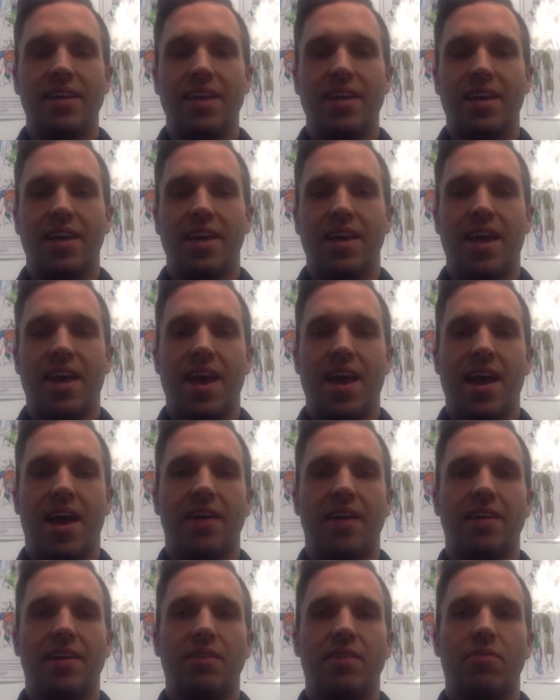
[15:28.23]

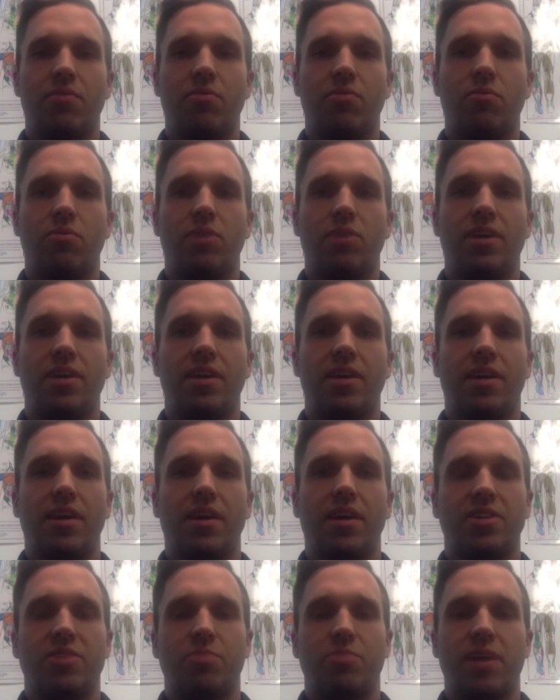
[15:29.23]
And we
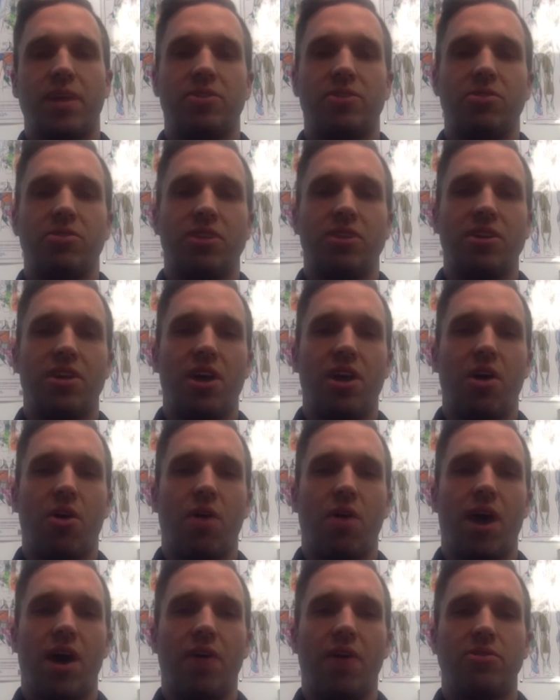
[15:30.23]
expect you to
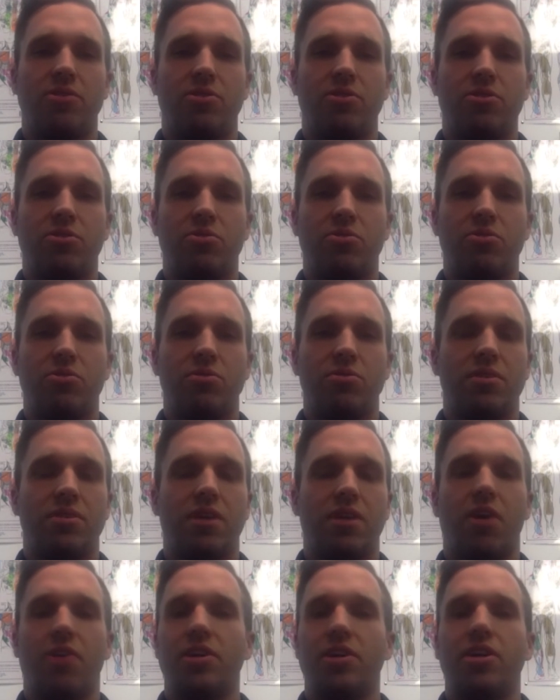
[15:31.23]
know how to
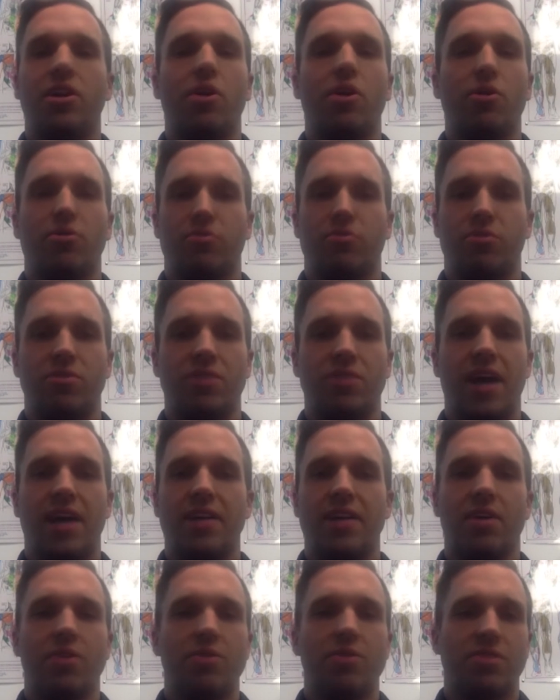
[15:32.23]
already go through
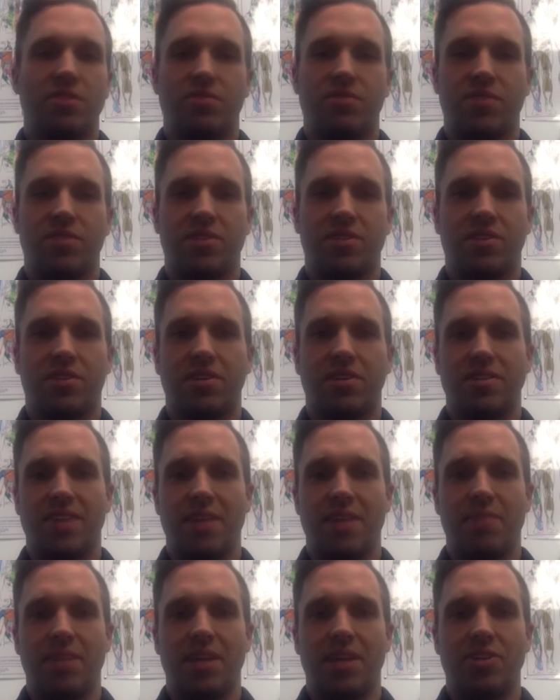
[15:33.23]
diagnosis, physical
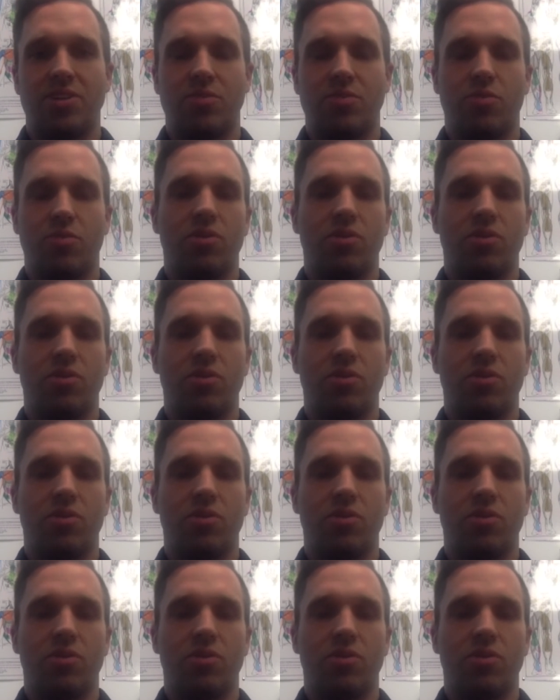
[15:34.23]
examination.